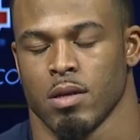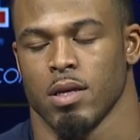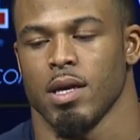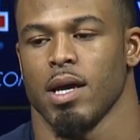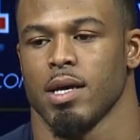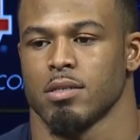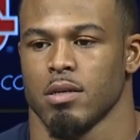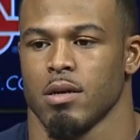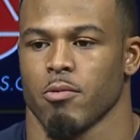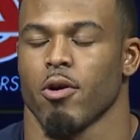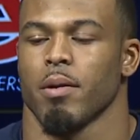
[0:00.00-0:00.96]
He has
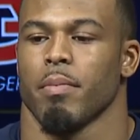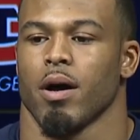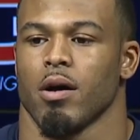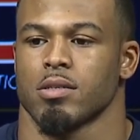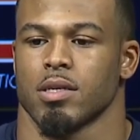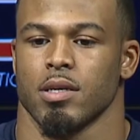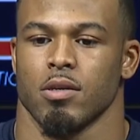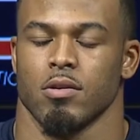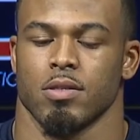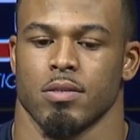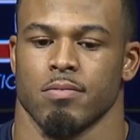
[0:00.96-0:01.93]
great ball
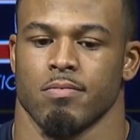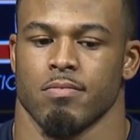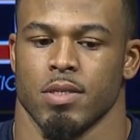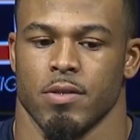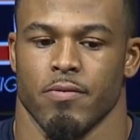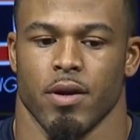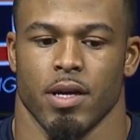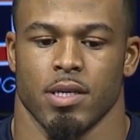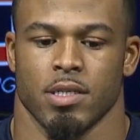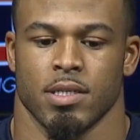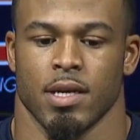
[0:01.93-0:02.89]
skills. He's very
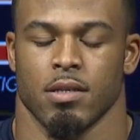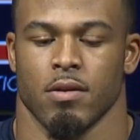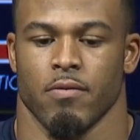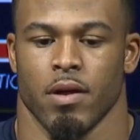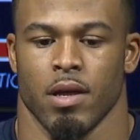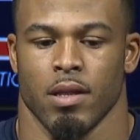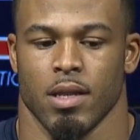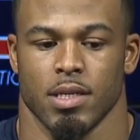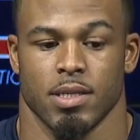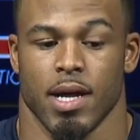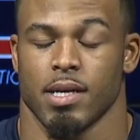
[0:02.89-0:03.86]
instinctive, and
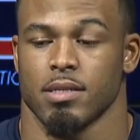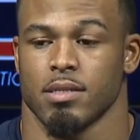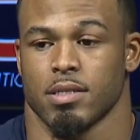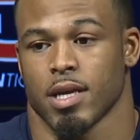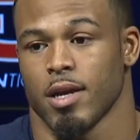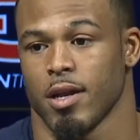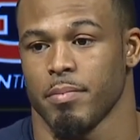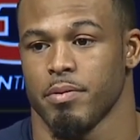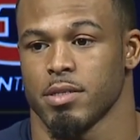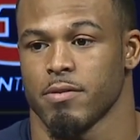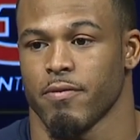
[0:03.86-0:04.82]
he's not scared to
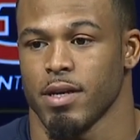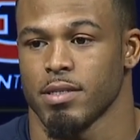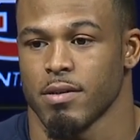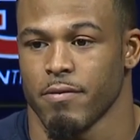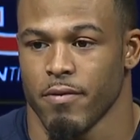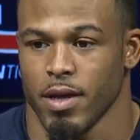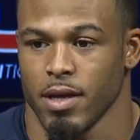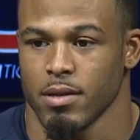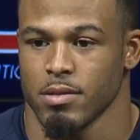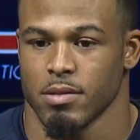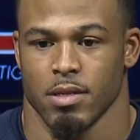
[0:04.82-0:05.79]
put his face in the
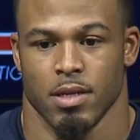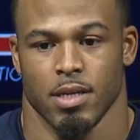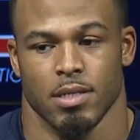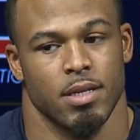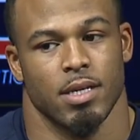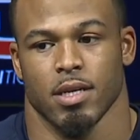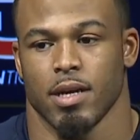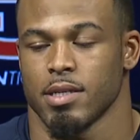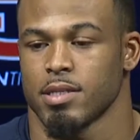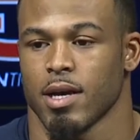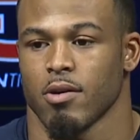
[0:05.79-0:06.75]
fan. He's not scared
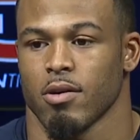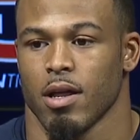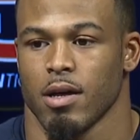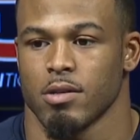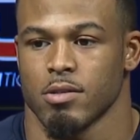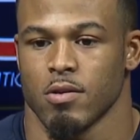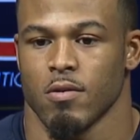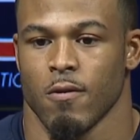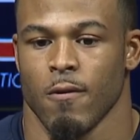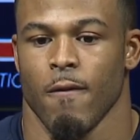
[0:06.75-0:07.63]
to tackle at all, so